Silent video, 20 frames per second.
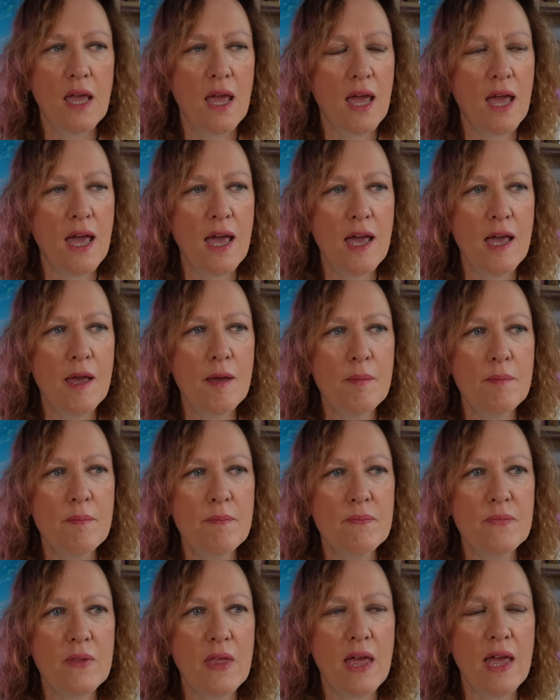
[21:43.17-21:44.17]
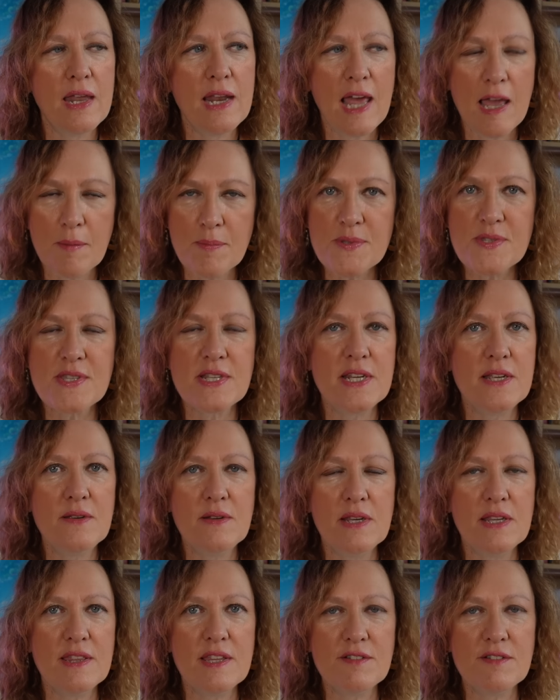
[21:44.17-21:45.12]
And absolutely,